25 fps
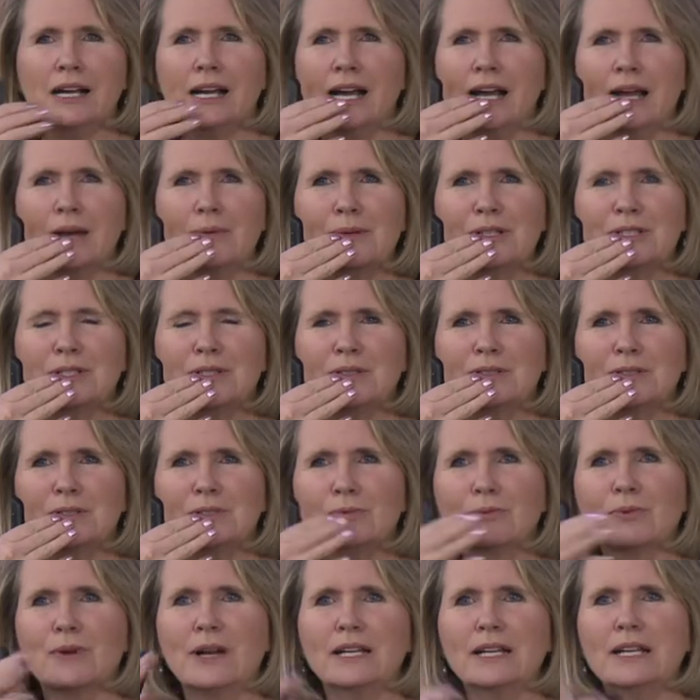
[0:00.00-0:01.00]
I
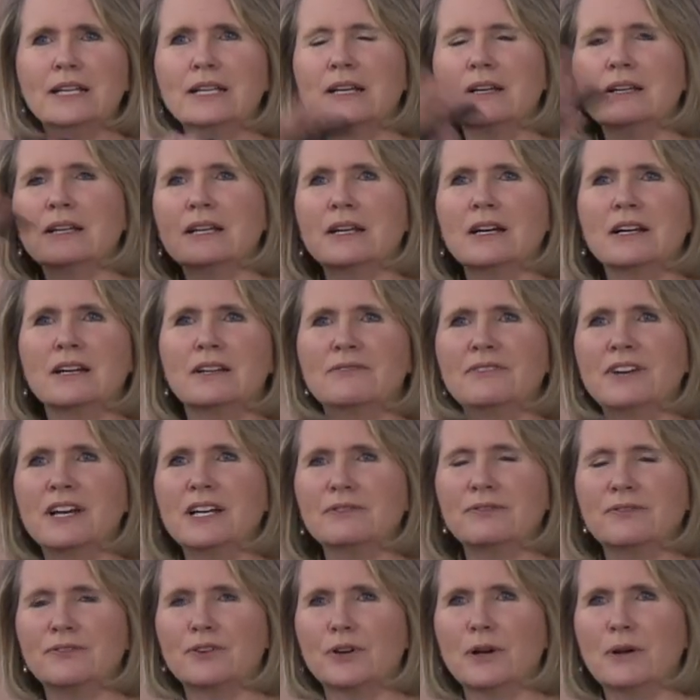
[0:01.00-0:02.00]
was running an
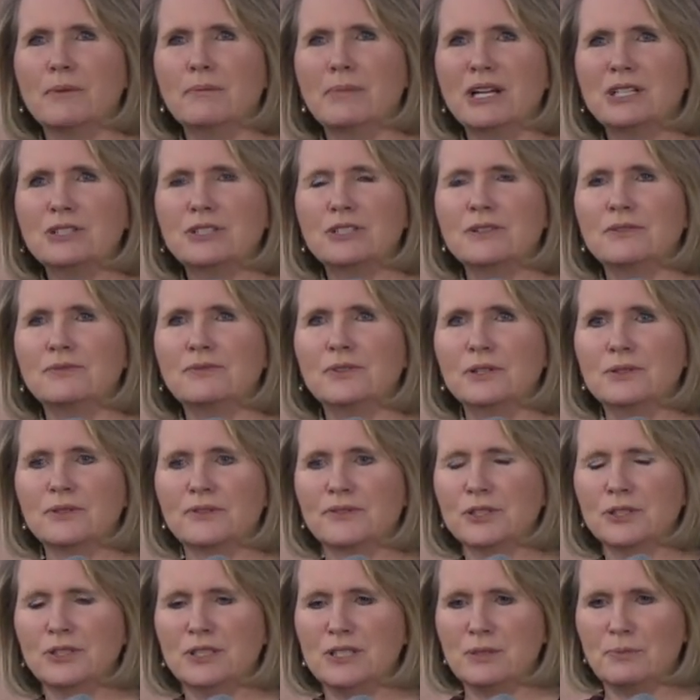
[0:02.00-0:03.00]
event for a bunch of
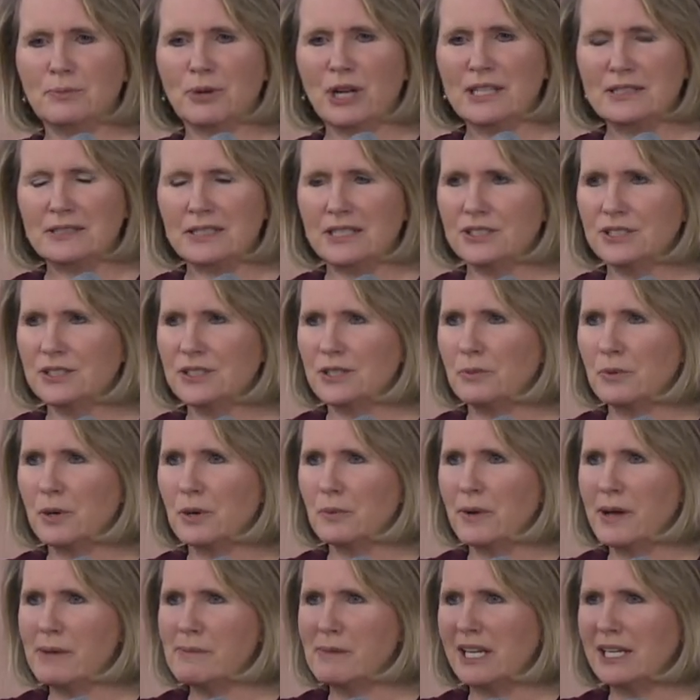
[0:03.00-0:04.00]
university presidents that
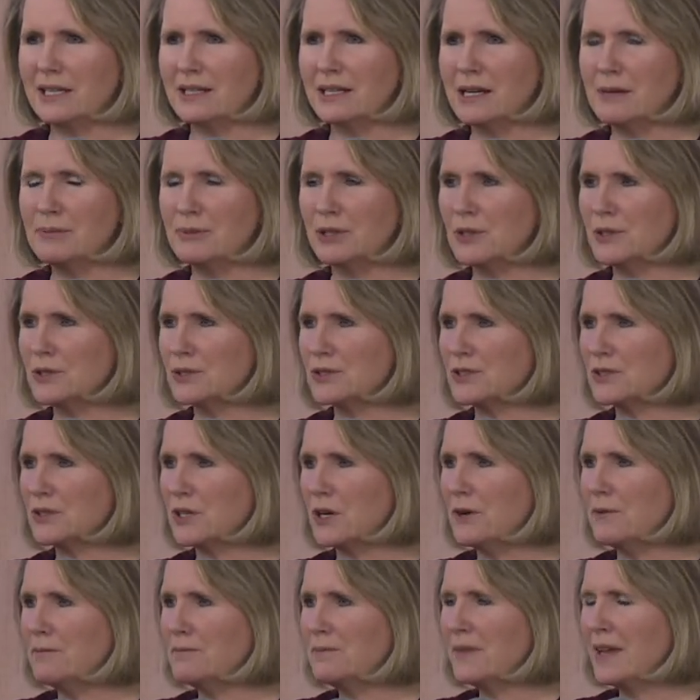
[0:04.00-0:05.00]
were women a couple years
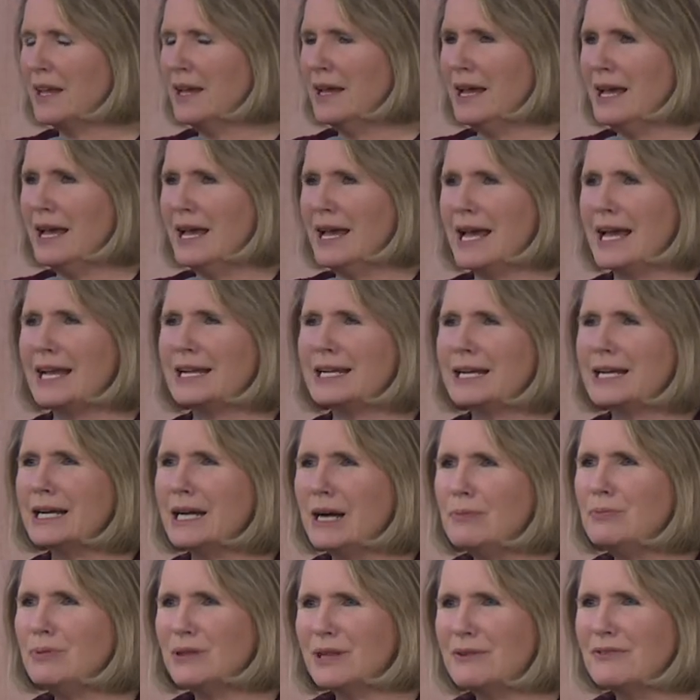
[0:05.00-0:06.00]
ago. And a
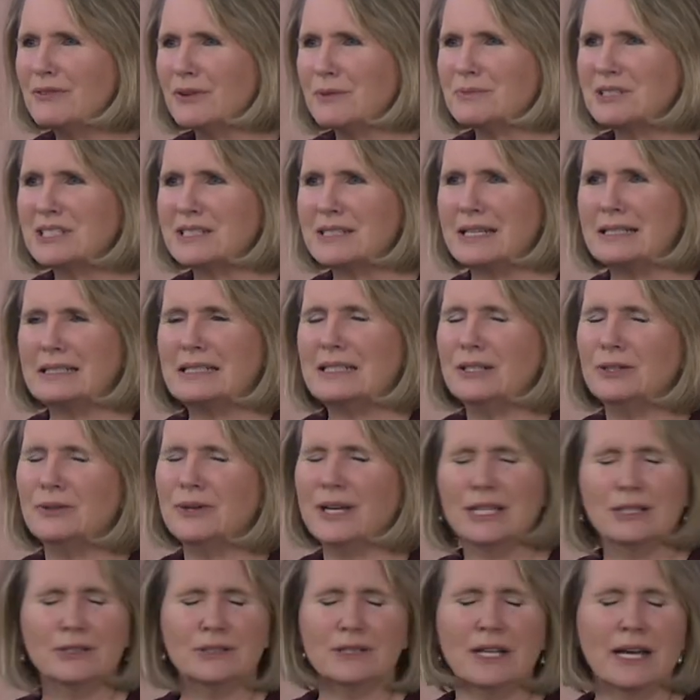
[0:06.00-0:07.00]
couple of them said, Oh,
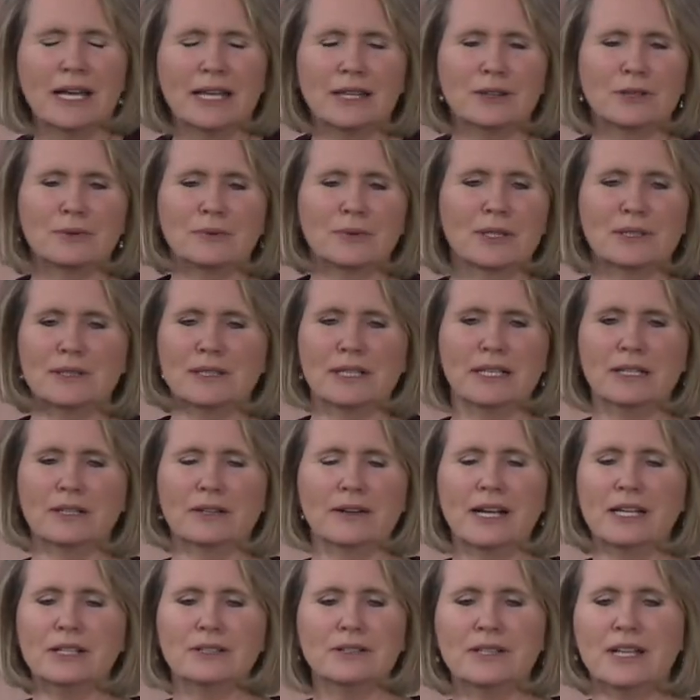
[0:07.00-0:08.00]
I don't like the word
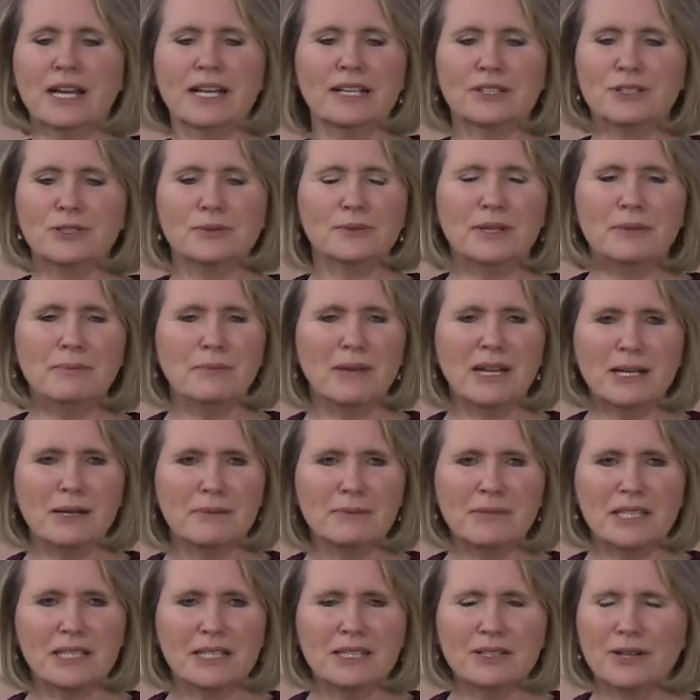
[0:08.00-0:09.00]
leader. I don't like to admit
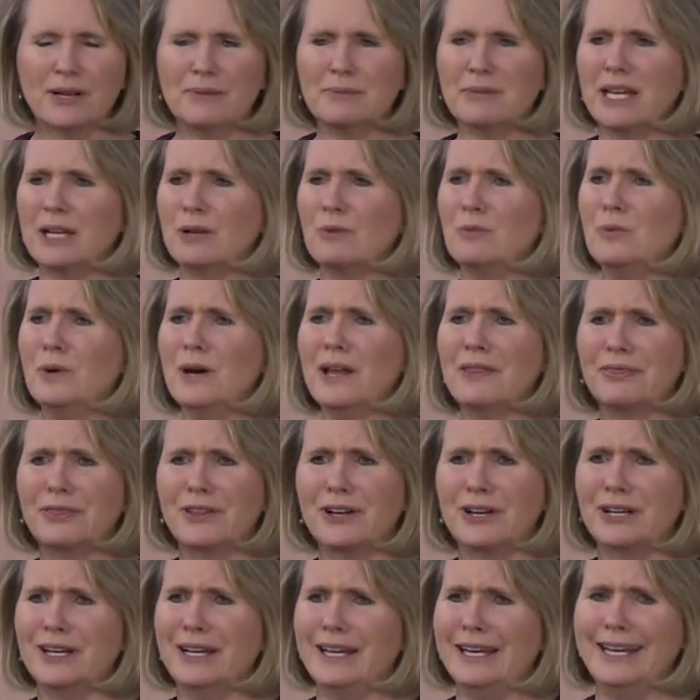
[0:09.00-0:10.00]
I'm a leader. I'm like, What
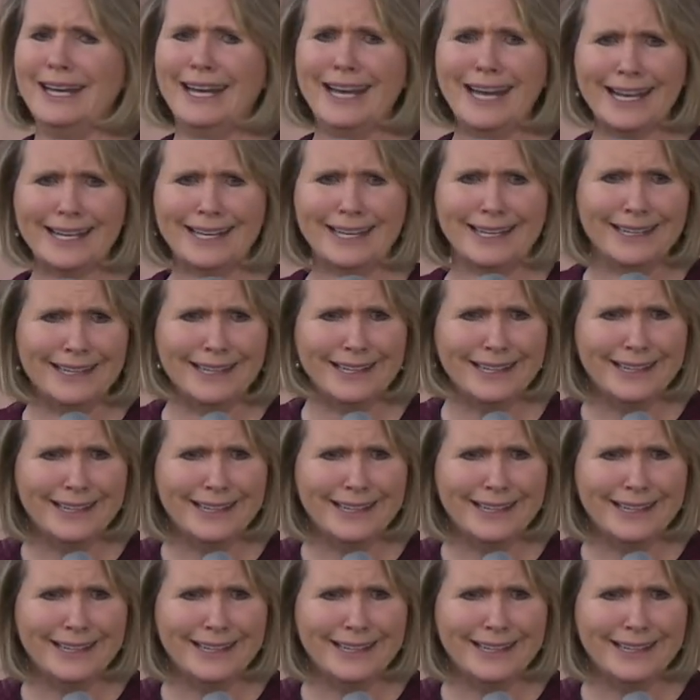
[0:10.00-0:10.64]
the heck?